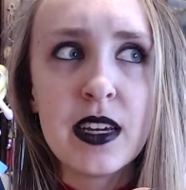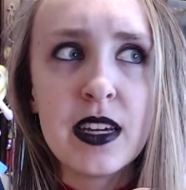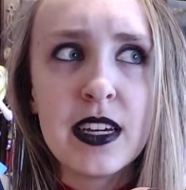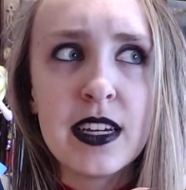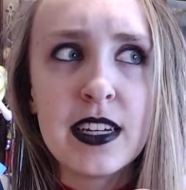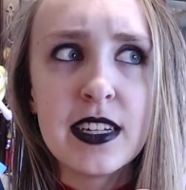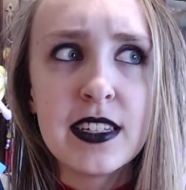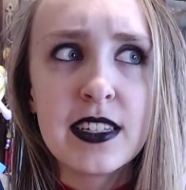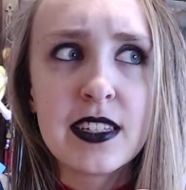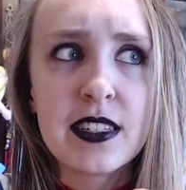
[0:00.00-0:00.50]

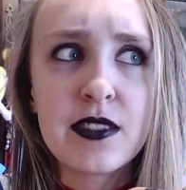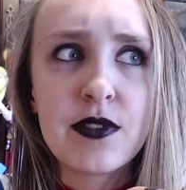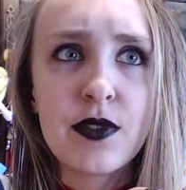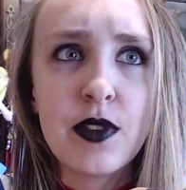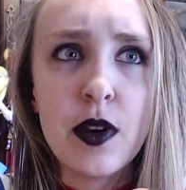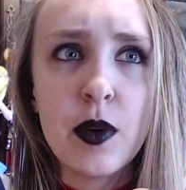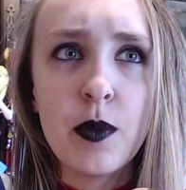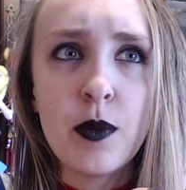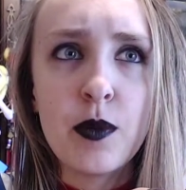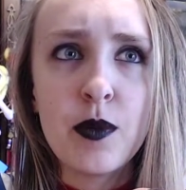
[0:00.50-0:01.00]
It's
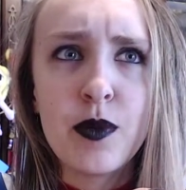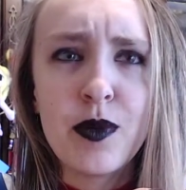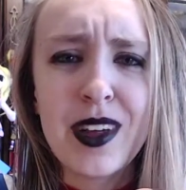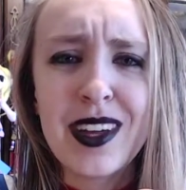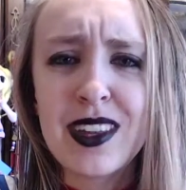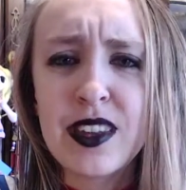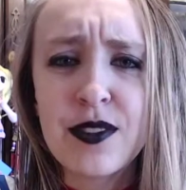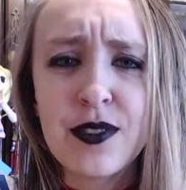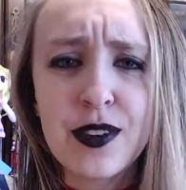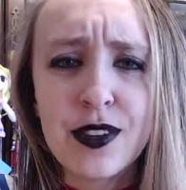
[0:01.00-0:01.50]
from like
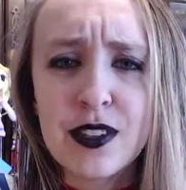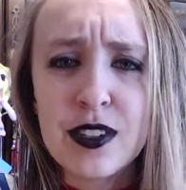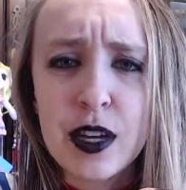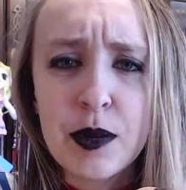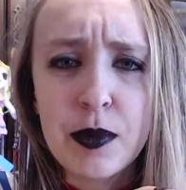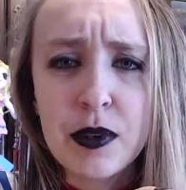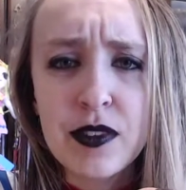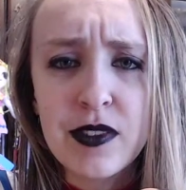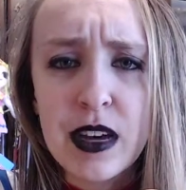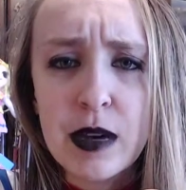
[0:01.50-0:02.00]
the first
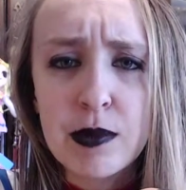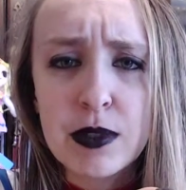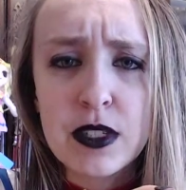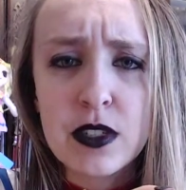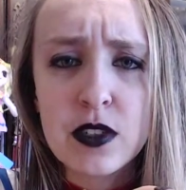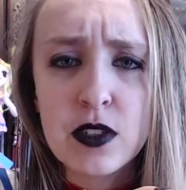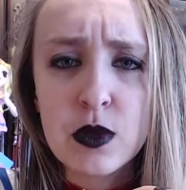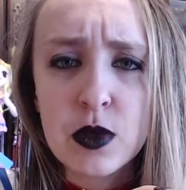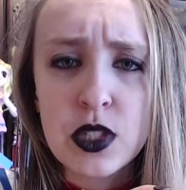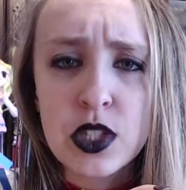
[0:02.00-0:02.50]
couple of
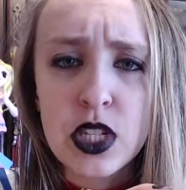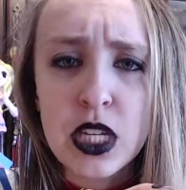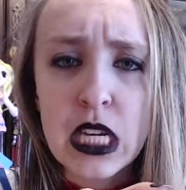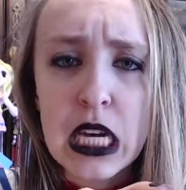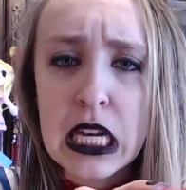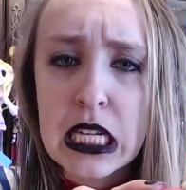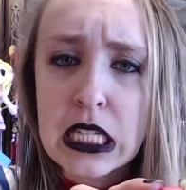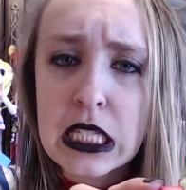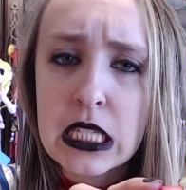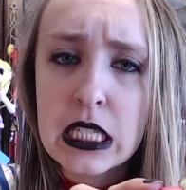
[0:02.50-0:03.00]
episodes when she
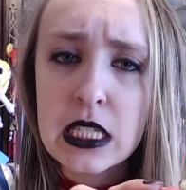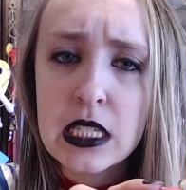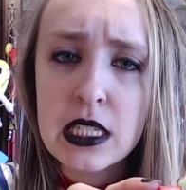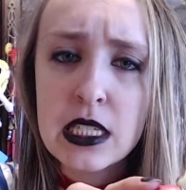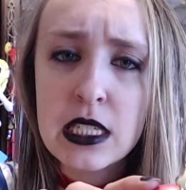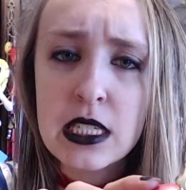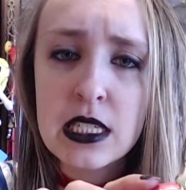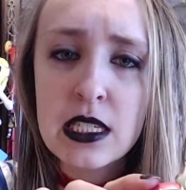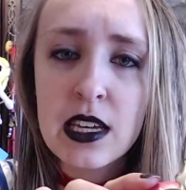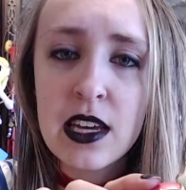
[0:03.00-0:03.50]
gets
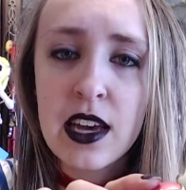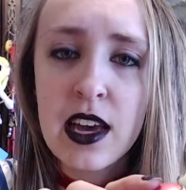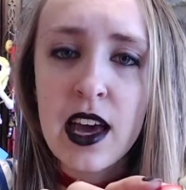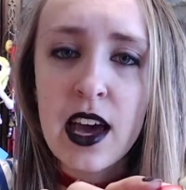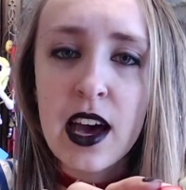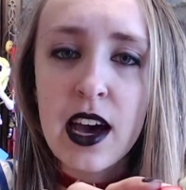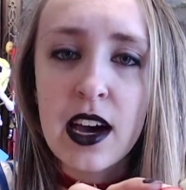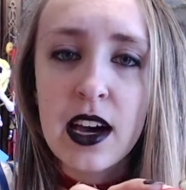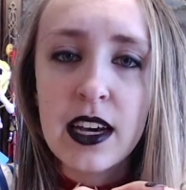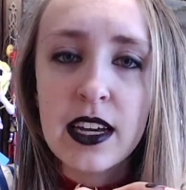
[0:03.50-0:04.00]
this.
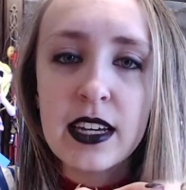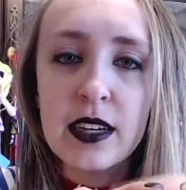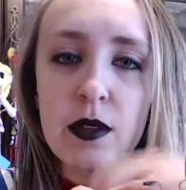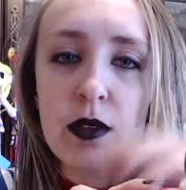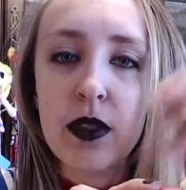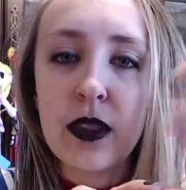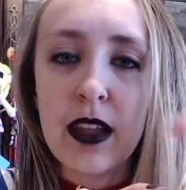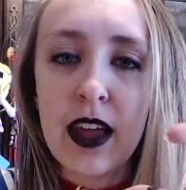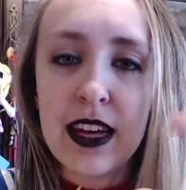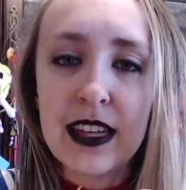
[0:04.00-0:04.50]
It
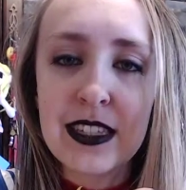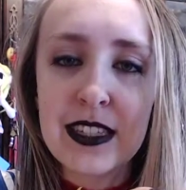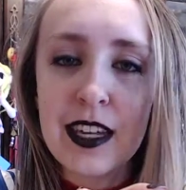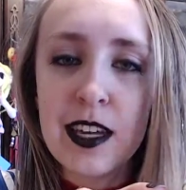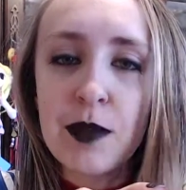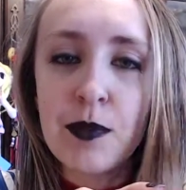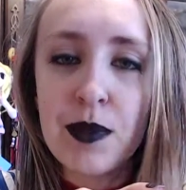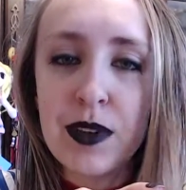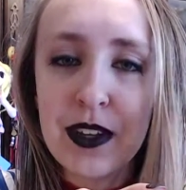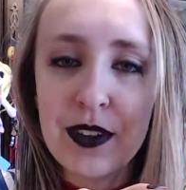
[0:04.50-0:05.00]
lights
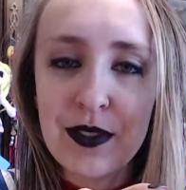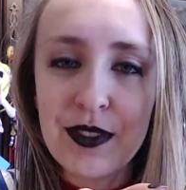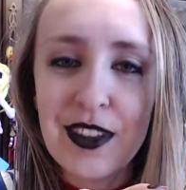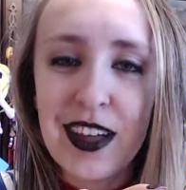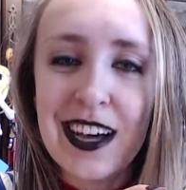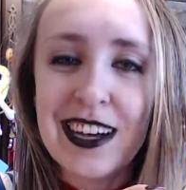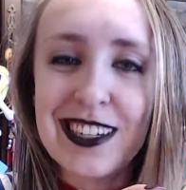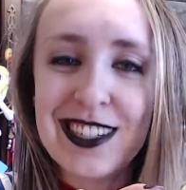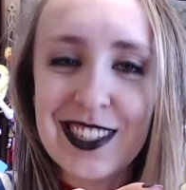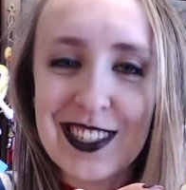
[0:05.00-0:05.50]
up and it
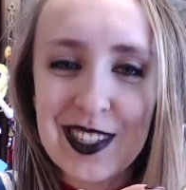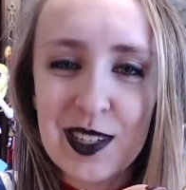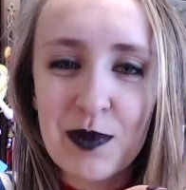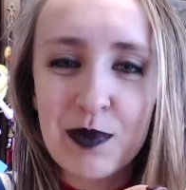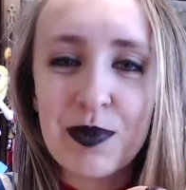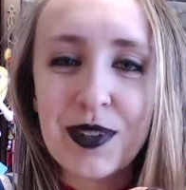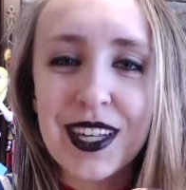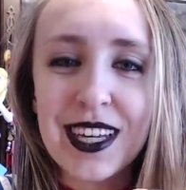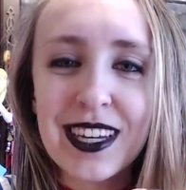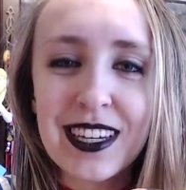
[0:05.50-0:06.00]
flashes and
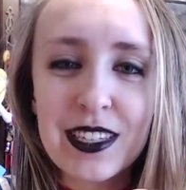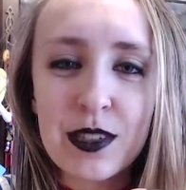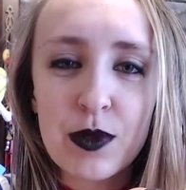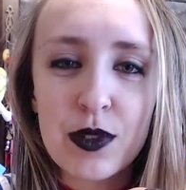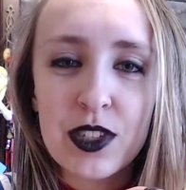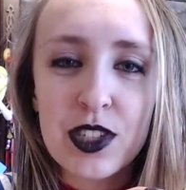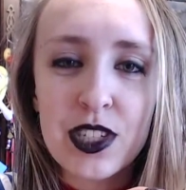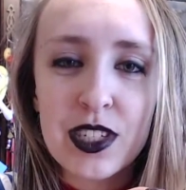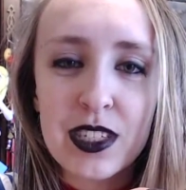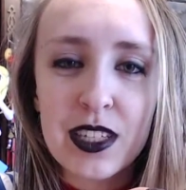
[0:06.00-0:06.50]
blinks when
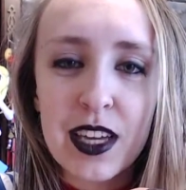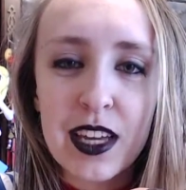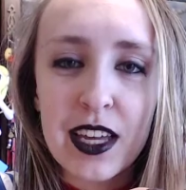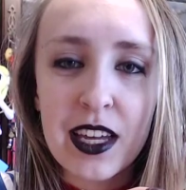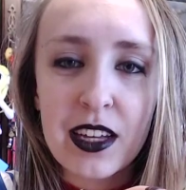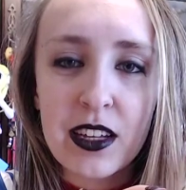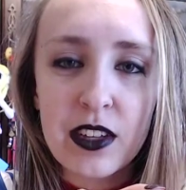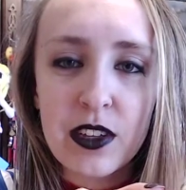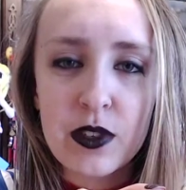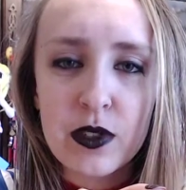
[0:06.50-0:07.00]
she's getting
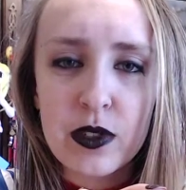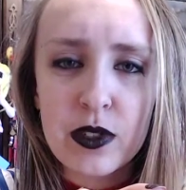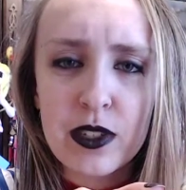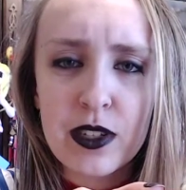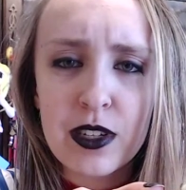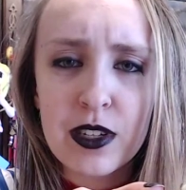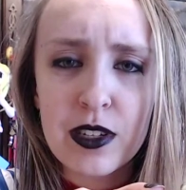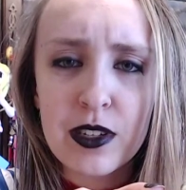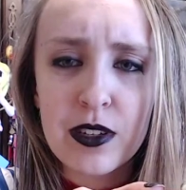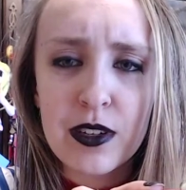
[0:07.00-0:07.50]
close
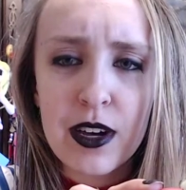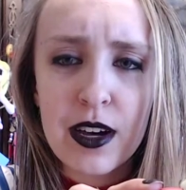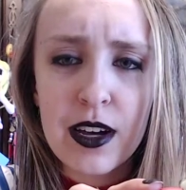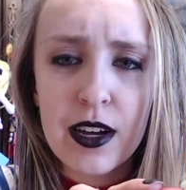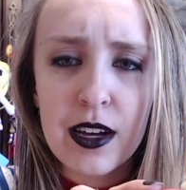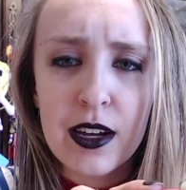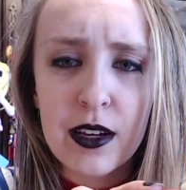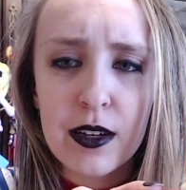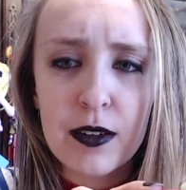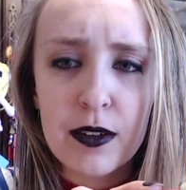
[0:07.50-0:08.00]

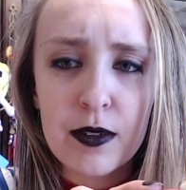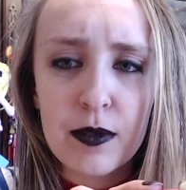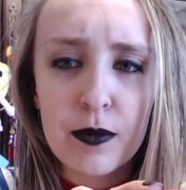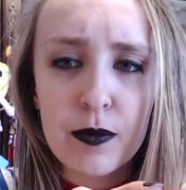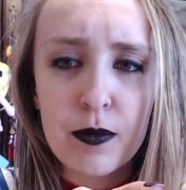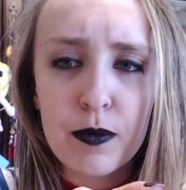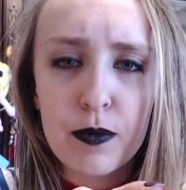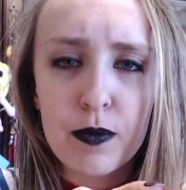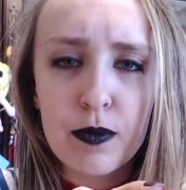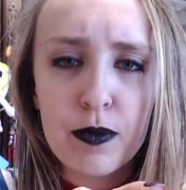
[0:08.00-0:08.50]
to
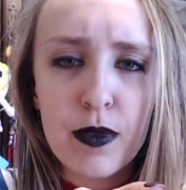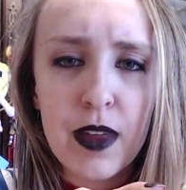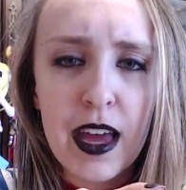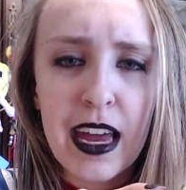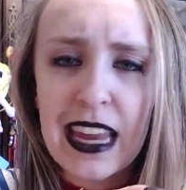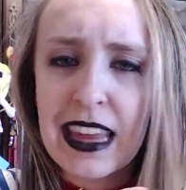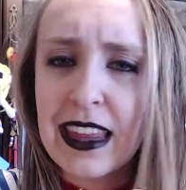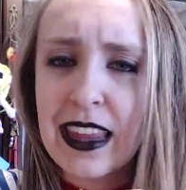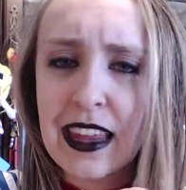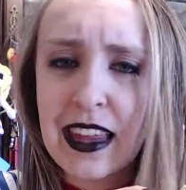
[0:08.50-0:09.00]

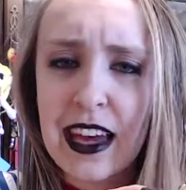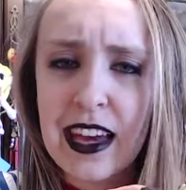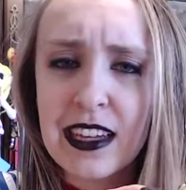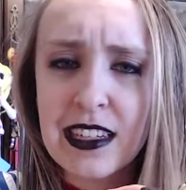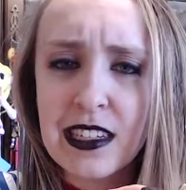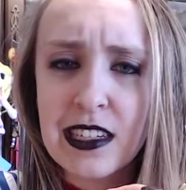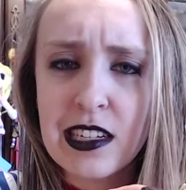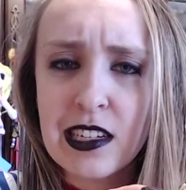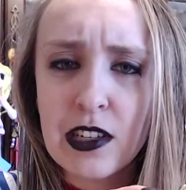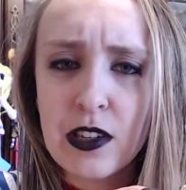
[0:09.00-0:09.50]
anything that has
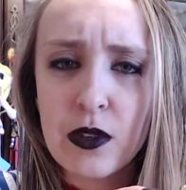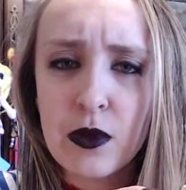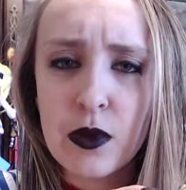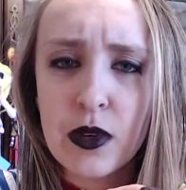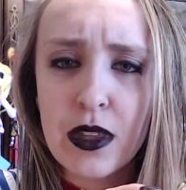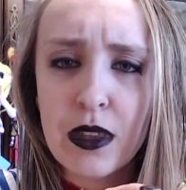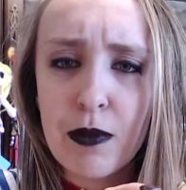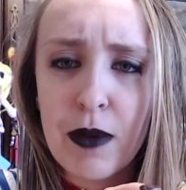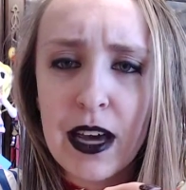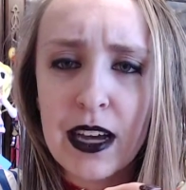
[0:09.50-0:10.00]
to do
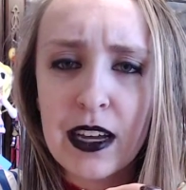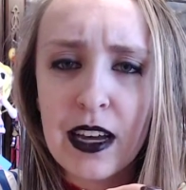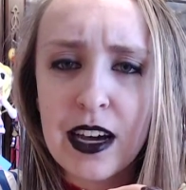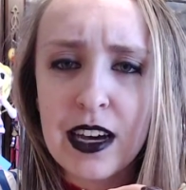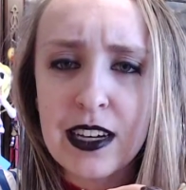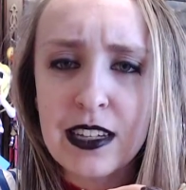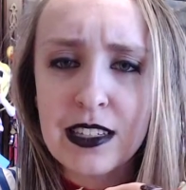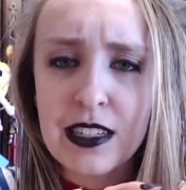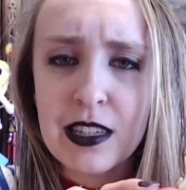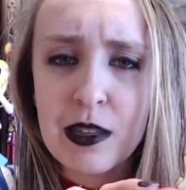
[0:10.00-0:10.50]
with bad
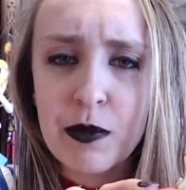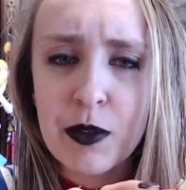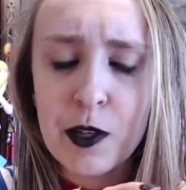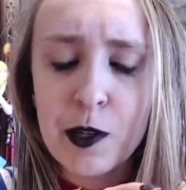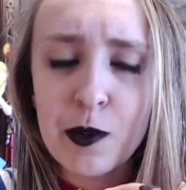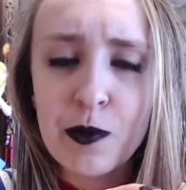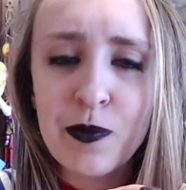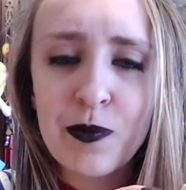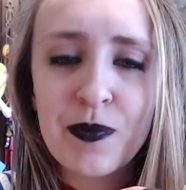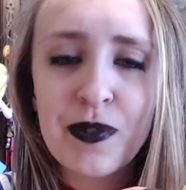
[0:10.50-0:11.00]
guys in the moon.